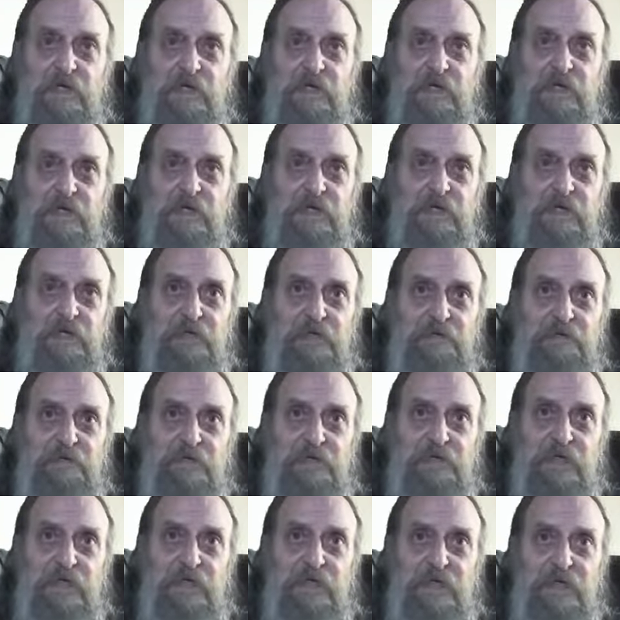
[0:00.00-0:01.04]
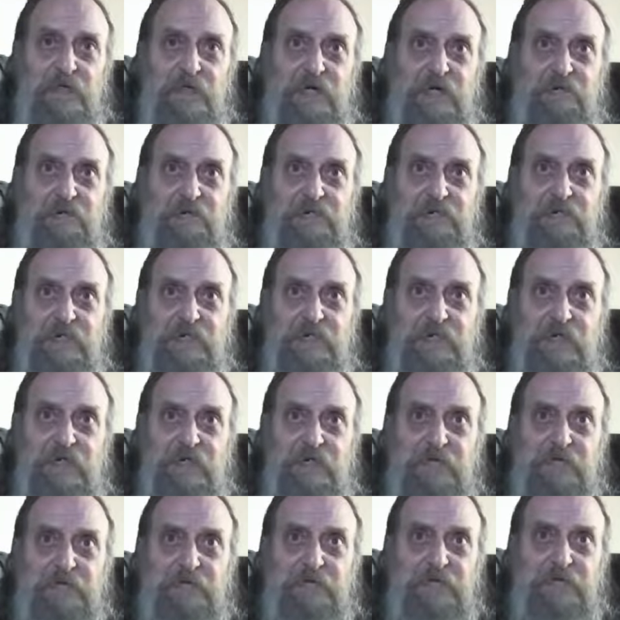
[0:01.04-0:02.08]
Uh, five is
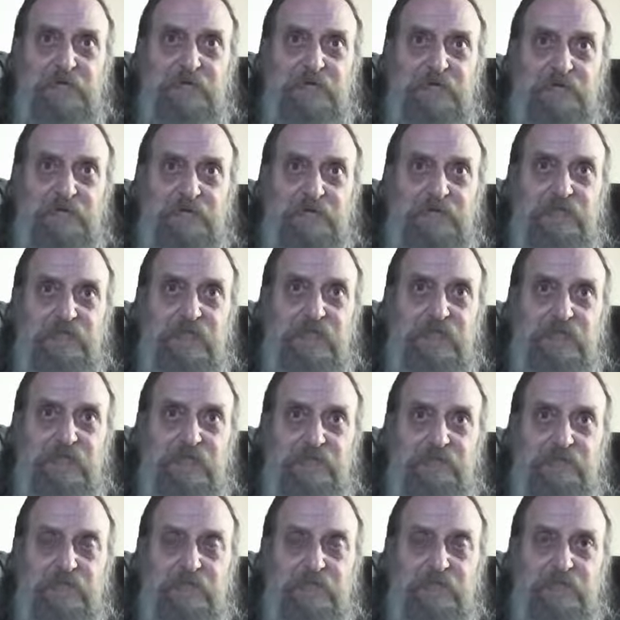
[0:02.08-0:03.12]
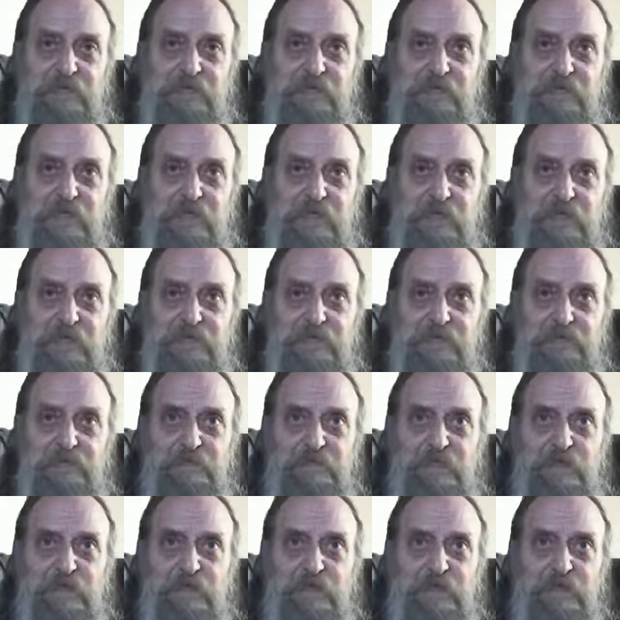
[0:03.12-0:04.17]
kind of an introductory, but has
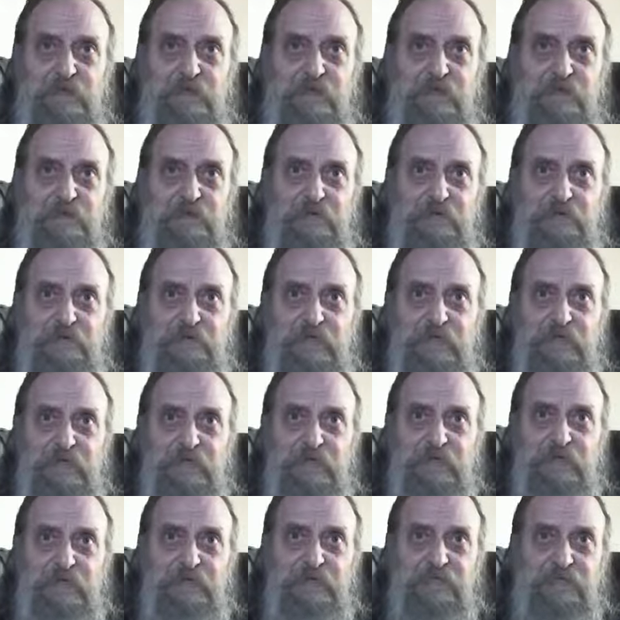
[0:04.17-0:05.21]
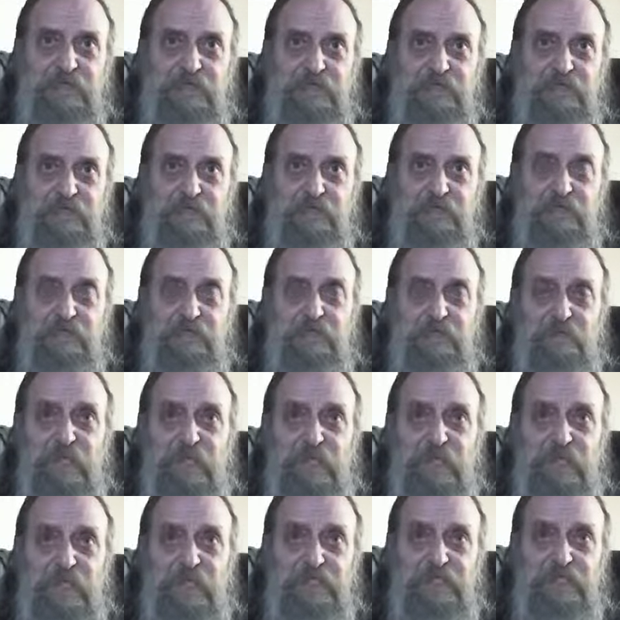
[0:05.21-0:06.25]
more other things, and it's pretty
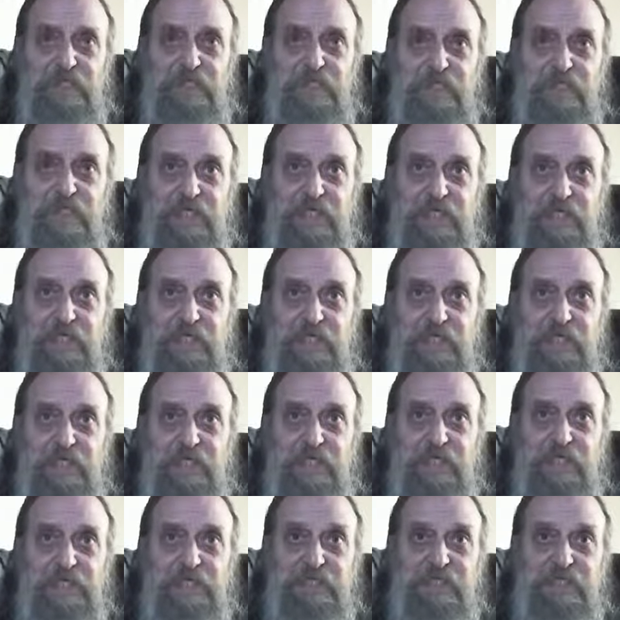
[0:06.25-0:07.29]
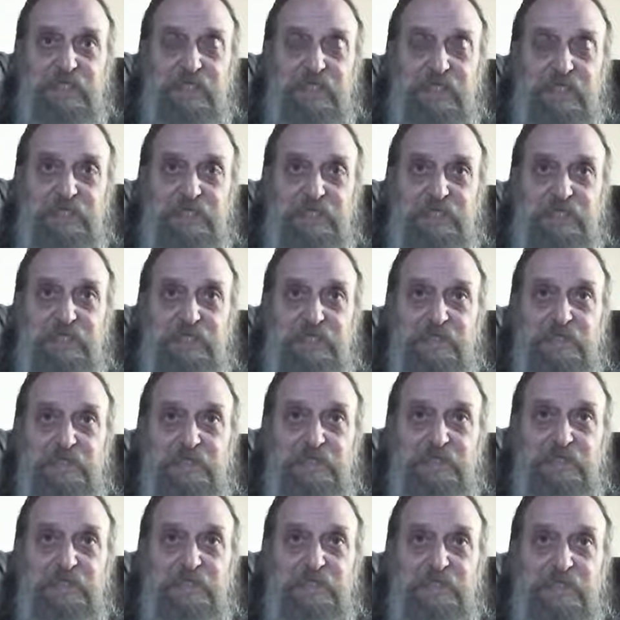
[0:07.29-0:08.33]
basic. And then six and
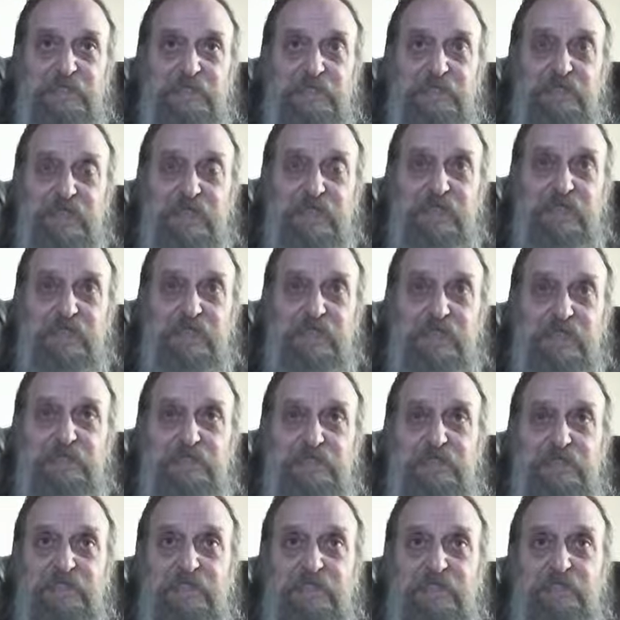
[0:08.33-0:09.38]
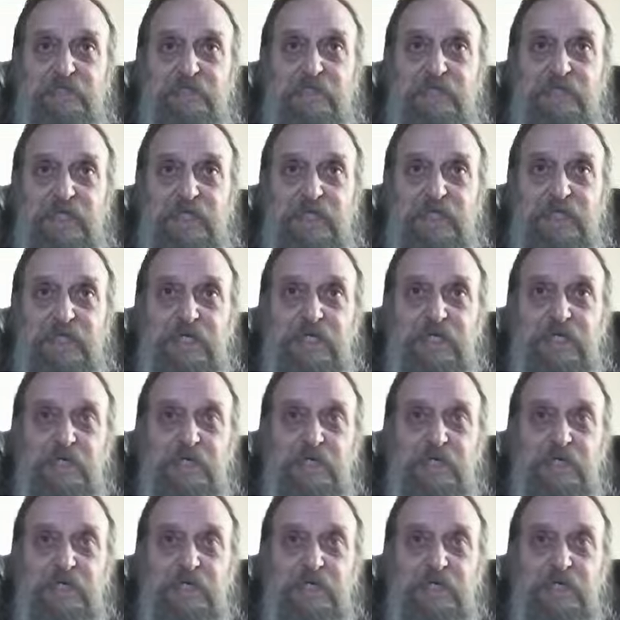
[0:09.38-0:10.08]
six A and six B.